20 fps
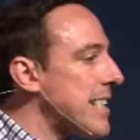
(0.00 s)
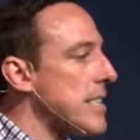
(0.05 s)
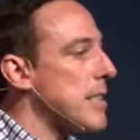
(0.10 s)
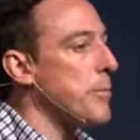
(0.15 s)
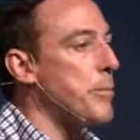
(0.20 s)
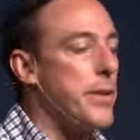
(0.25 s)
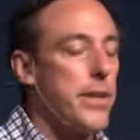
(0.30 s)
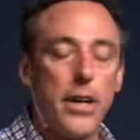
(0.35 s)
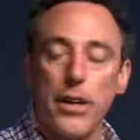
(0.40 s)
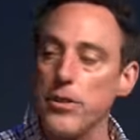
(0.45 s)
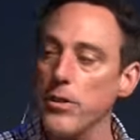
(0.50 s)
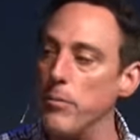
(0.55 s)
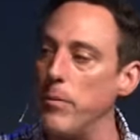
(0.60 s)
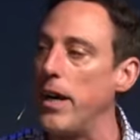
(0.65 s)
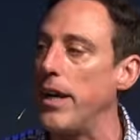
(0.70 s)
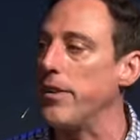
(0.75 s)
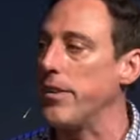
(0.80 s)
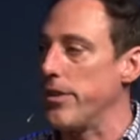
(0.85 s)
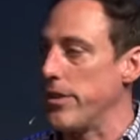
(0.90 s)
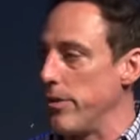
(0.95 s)
to be on your
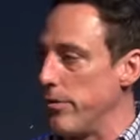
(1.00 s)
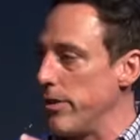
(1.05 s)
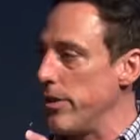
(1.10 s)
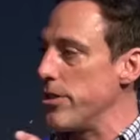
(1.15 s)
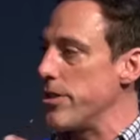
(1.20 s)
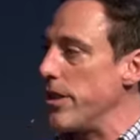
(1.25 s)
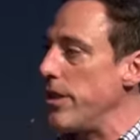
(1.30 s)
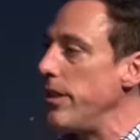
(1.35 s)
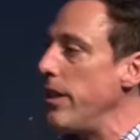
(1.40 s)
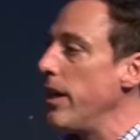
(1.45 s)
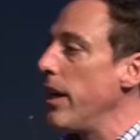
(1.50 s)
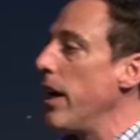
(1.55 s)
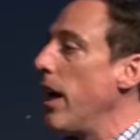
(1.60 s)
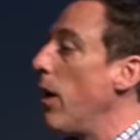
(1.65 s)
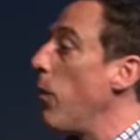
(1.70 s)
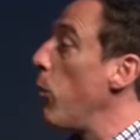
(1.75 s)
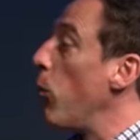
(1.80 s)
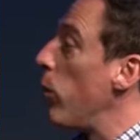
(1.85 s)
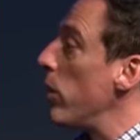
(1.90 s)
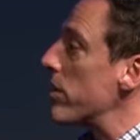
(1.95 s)
mind, the division,
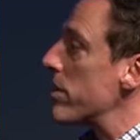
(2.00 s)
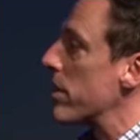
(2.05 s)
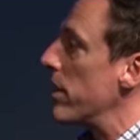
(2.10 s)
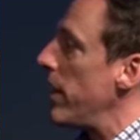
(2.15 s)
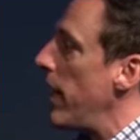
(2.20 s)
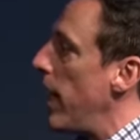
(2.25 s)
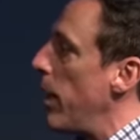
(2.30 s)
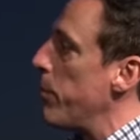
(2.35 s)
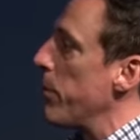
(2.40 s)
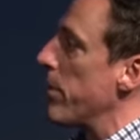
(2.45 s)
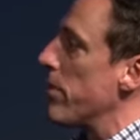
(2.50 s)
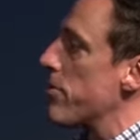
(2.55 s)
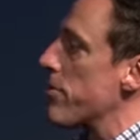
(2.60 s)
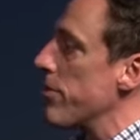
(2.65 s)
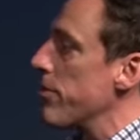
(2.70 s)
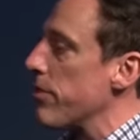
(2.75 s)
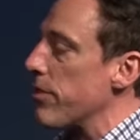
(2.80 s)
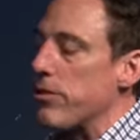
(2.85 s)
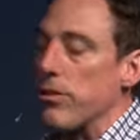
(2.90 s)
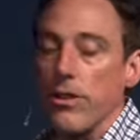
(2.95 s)
and what's going to happen to the
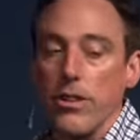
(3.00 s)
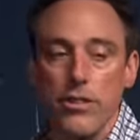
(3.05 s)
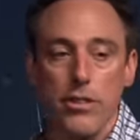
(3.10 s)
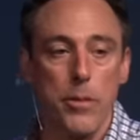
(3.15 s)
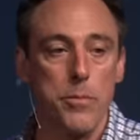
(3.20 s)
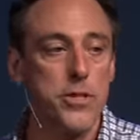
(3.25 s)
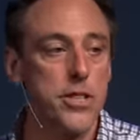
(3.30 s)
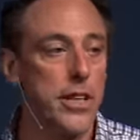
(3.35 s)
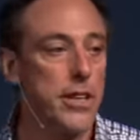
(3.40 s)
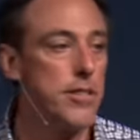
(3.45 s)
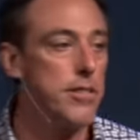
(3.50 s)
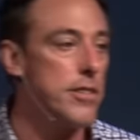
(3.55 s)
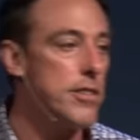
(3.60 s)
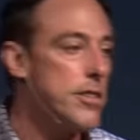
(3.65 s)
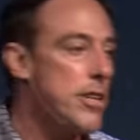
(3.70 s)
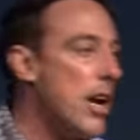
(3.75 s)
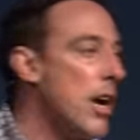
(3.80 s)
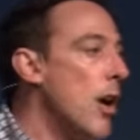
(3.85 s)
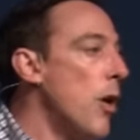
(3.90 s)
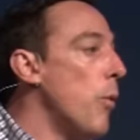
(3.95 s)
Jews that don't accept Jesus?
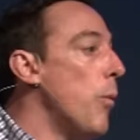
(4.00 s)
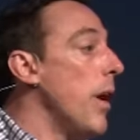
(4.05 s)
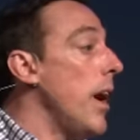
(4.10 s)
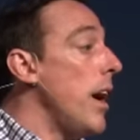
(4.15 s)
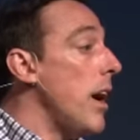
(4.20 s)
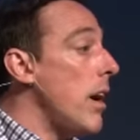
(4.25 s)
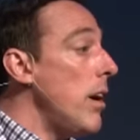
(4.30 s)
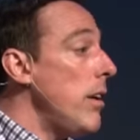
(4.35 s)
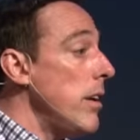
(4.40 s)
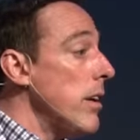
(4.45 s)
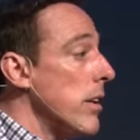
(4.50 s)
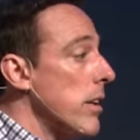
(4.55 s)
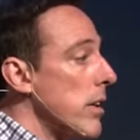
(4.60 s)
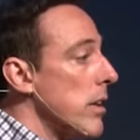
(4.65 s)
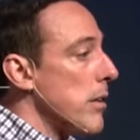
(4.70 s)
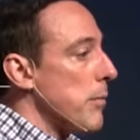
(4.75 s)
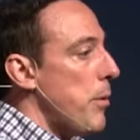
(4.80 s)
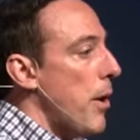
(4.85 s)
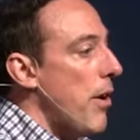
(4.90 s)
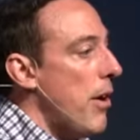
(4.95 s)
Well,
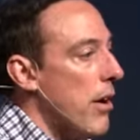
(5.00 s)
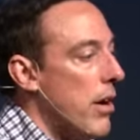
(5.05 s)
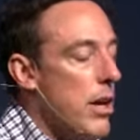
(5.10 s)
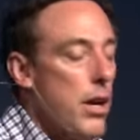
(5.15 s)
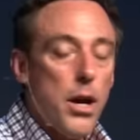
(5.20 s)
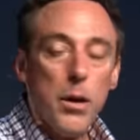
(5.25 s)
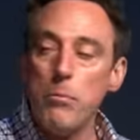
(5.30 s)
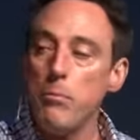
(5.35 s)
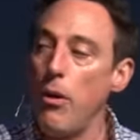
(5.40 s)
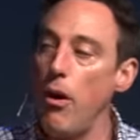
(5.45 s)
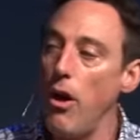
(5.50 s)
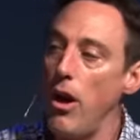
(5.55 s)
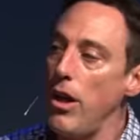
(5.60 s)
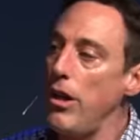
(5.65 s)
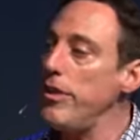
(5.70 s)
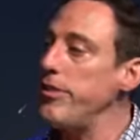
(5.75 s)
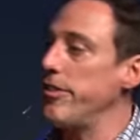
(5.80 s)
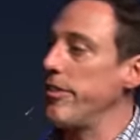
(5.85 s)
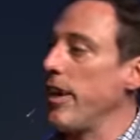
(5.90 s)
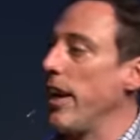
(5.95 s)

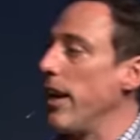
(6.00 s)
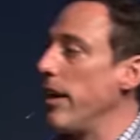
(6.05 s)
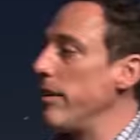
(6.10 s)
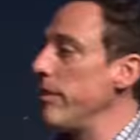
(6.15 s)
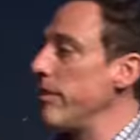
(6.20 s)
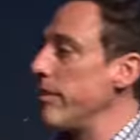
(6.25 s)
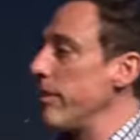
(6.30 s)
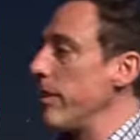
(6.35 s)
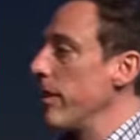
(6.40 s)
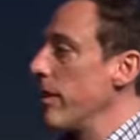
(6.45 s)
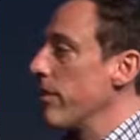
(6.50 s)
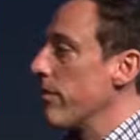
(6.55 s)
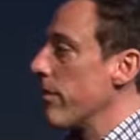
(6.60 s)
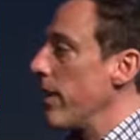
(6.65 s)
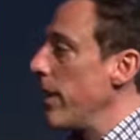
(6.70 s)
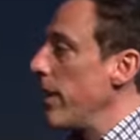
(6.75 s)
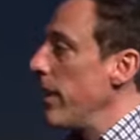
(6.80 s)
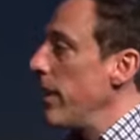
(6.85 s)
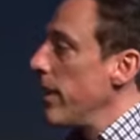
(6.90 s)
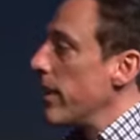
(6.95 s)
Paul says,
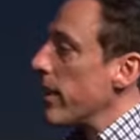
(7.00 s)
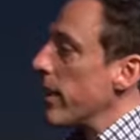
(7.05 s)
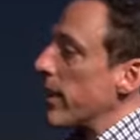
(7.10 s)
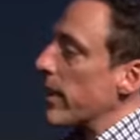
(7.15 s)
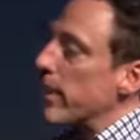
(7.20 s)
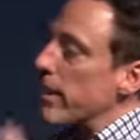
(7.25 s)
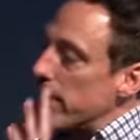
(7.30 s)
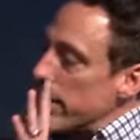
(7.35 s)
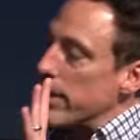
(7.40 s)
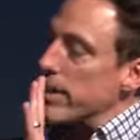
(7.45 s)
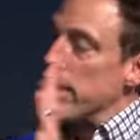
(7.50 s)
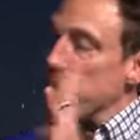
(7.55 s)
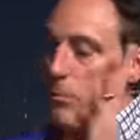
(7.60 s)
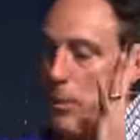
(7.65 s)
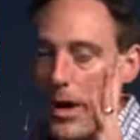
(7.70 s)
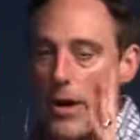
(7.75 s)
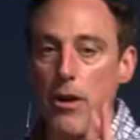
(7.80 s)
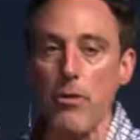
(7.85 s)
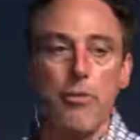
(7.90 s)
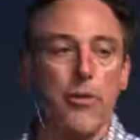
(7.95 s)
right, like,
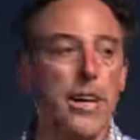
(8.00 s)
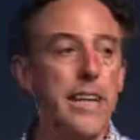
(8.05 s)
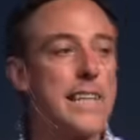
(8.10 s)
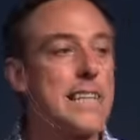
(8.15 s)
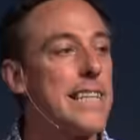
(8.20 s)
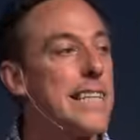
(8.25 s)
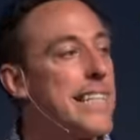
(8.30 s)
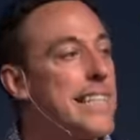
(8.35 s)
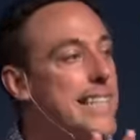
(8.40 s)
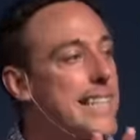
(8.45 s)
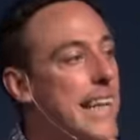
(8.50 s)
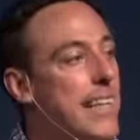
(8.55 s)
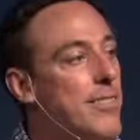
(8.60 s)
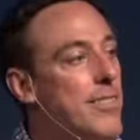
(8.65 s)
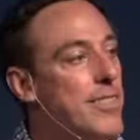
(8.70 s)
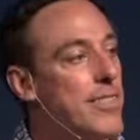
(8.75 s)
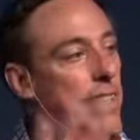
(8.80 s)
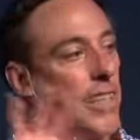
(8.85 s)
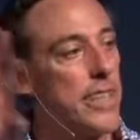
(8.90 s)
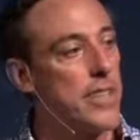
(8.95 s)
paraphrase, instead of
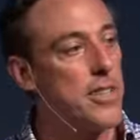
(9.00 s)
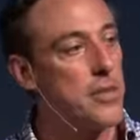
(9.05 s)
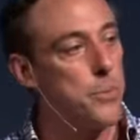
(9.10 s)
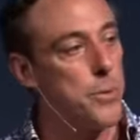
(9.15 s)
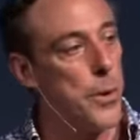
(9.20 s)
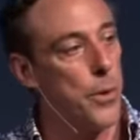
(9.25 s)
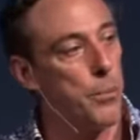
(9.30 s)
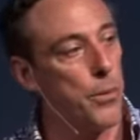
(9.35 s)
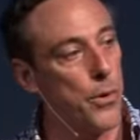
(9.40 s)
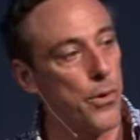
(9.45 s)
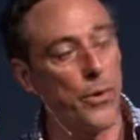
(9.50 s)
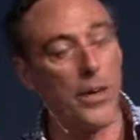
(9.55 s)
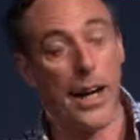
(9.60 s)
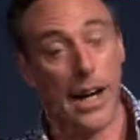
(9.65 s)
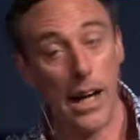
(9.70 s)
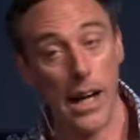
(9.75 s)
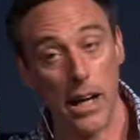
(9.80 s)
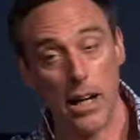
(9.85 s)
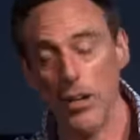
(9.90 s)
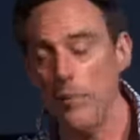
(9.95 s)
seeing these people go to
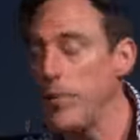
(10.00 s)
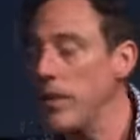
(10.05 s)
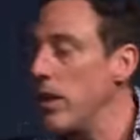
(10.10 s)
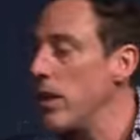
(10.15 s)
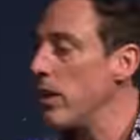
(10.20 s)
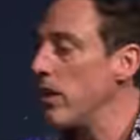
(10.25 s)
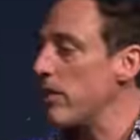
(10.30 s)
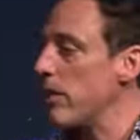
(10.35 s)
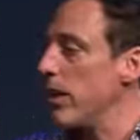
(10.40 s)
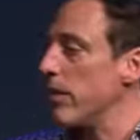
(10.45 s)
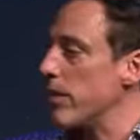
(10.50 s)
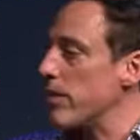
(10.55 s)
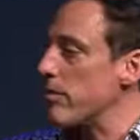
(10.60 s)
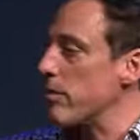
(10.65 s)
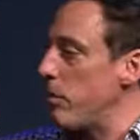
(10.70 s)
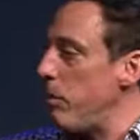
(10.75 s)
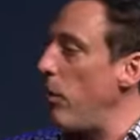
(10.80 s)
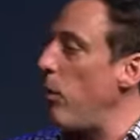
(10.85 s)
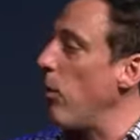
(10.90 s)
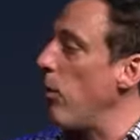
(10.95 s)
hell, right, that's the
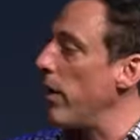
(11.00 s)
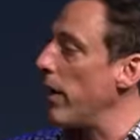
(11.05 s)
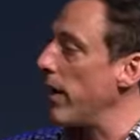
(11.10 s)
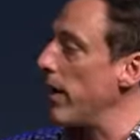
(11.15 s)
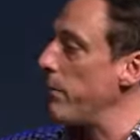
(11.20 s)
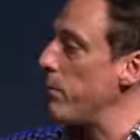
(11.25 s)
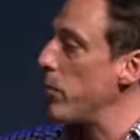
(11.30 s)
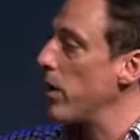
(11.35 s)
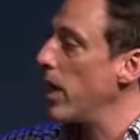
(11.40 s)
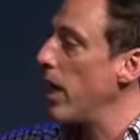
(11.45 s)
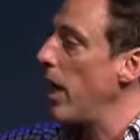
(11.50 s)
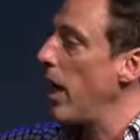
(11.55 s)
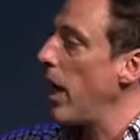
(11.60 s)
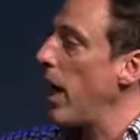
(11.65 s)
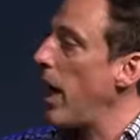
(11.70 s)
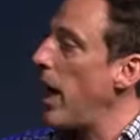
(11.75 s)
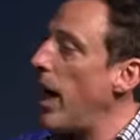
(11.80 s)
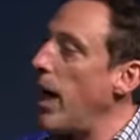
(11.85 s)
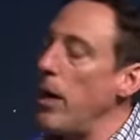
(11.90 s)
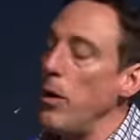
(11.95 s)
point,
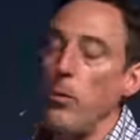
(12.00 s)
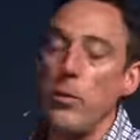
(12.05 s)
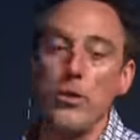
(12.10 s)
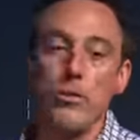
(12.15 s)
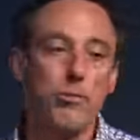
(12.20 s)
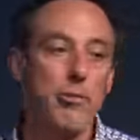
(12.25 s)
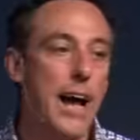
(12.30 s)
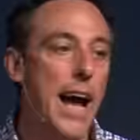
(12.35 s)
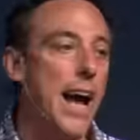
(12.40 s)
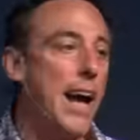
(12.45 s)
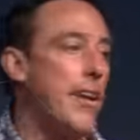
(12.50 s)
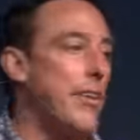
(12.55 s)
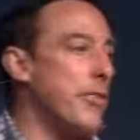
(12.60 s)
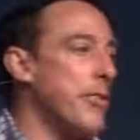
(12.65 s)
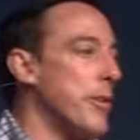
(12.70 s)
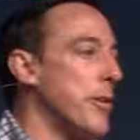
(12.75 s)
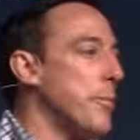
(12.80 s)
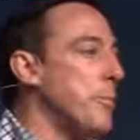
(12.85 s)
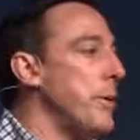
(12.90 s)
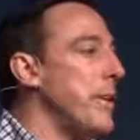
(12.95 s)
I would
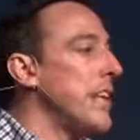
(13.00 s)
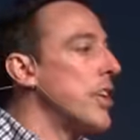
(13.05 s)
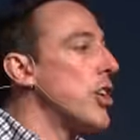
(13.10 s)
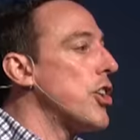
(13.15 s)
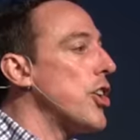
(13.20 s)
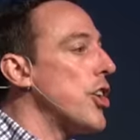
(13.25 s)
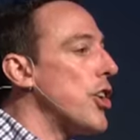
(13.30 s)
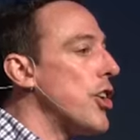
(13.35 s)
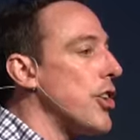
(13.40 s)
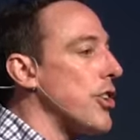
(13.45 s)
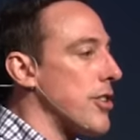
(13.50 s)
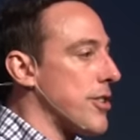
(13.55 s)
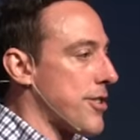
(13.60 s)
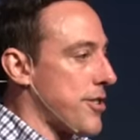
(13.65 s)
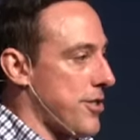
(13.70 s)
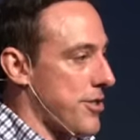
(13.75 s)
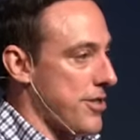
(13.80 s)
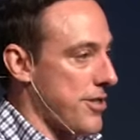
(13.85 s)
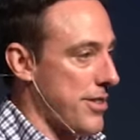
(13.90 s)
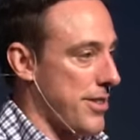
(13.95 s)
rather be
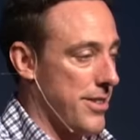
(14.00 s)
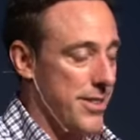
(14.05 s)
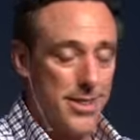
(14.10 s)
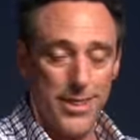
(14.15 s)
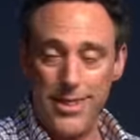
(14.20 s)
cursed